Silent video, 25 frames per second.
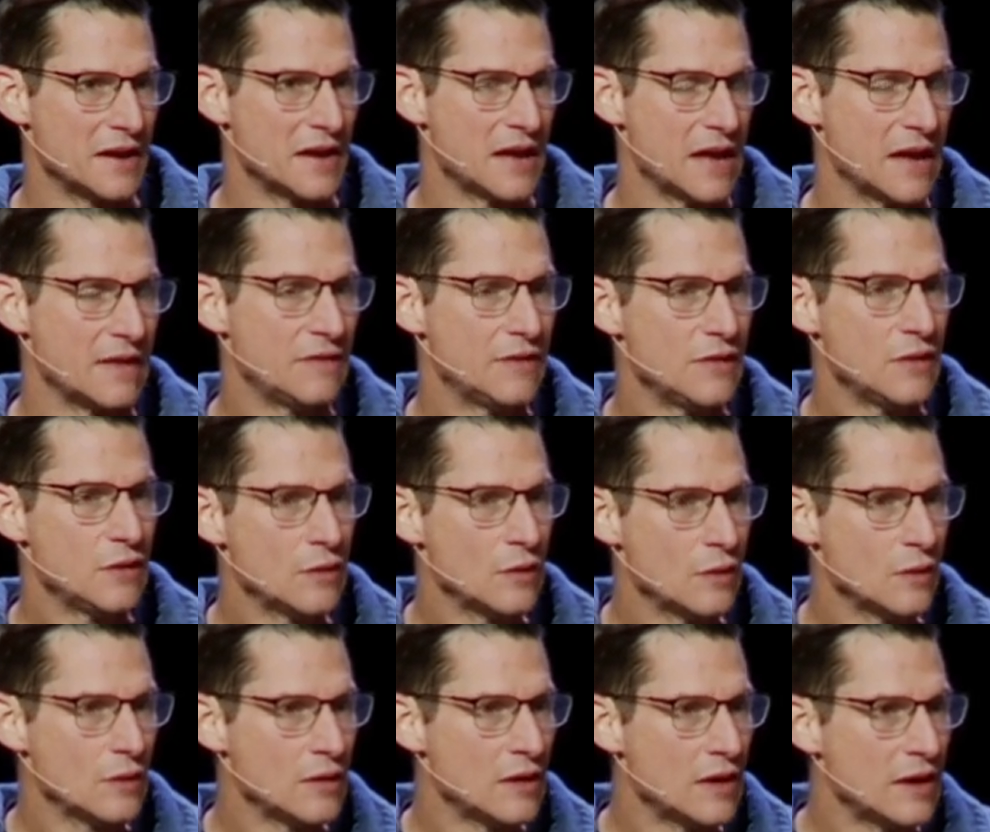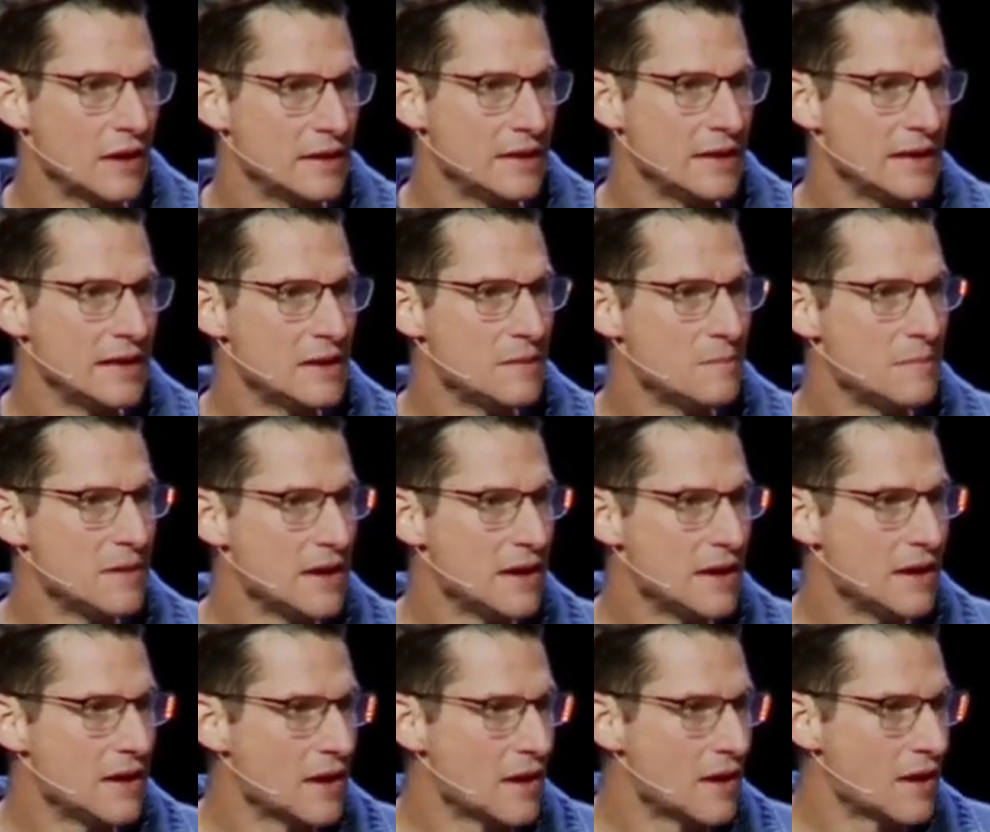If you need to
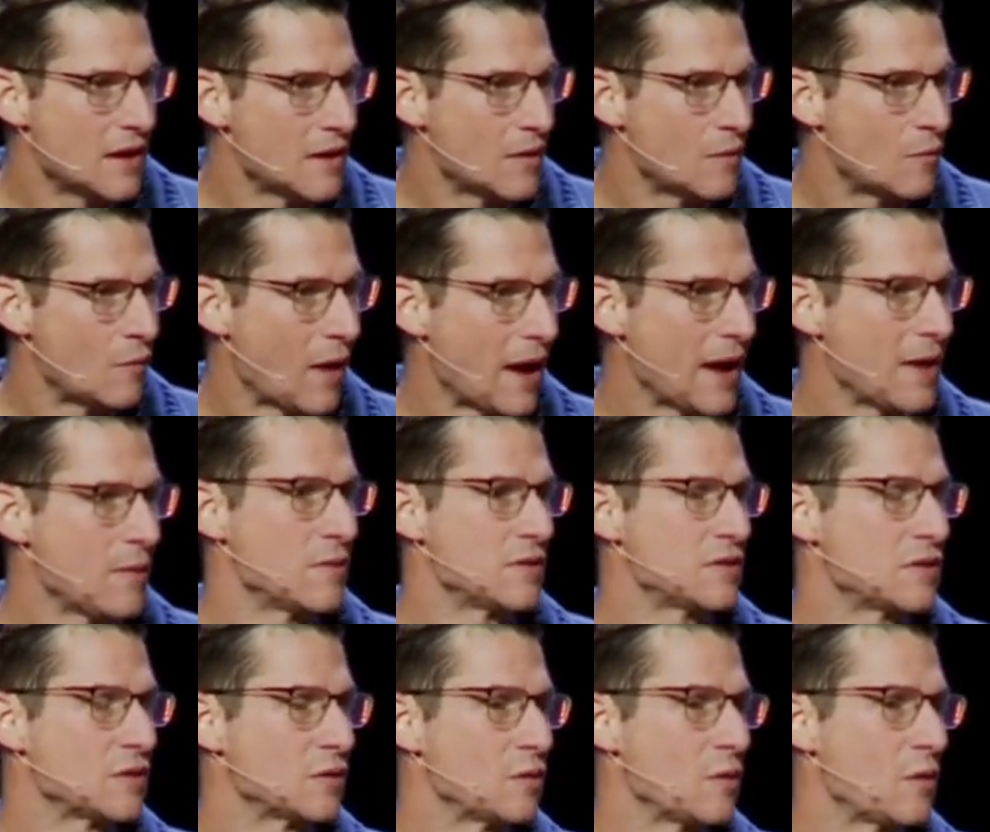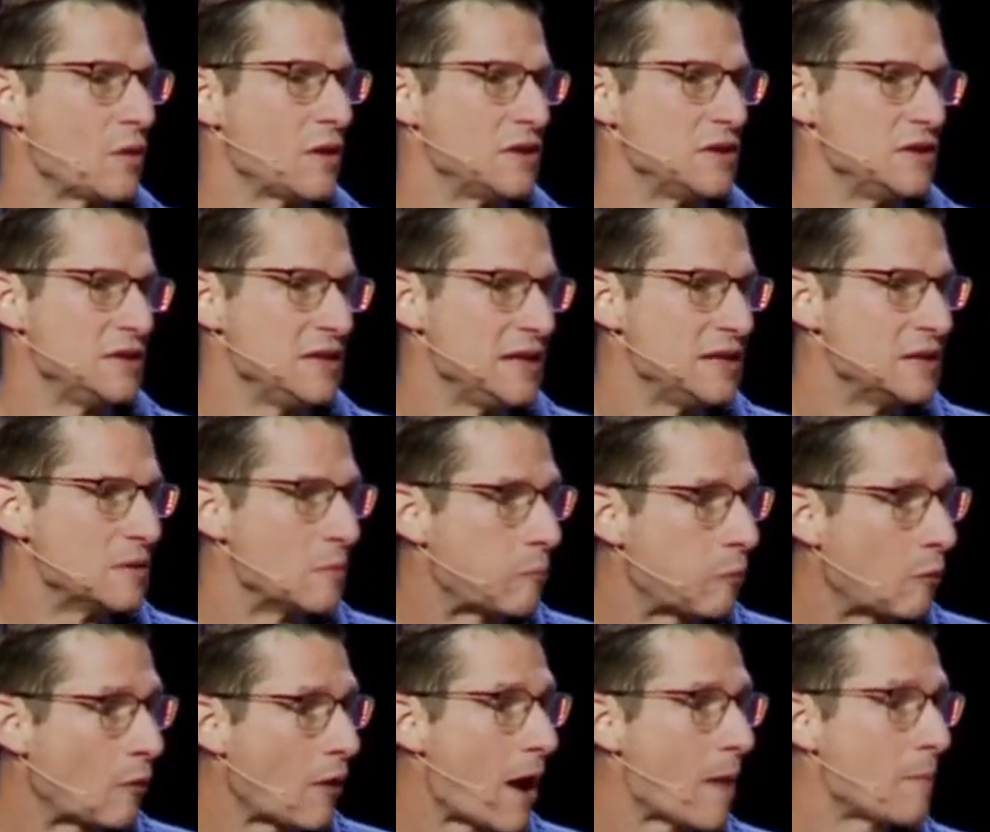be right with the Lord, you need to
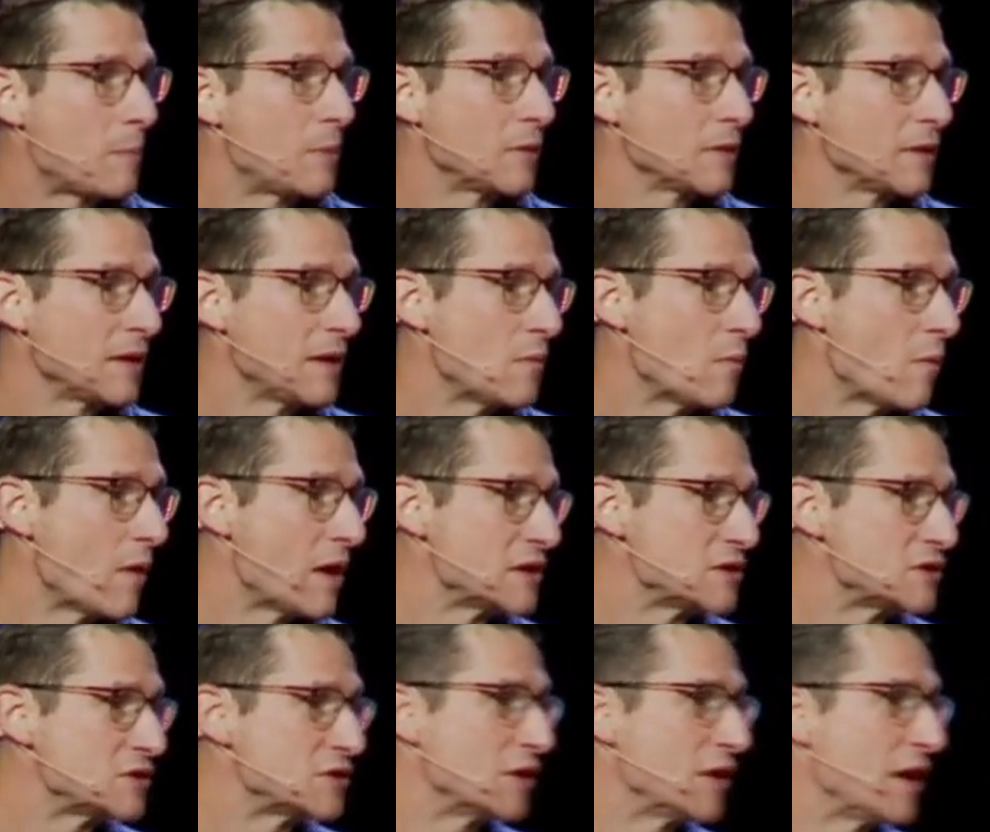properly wash your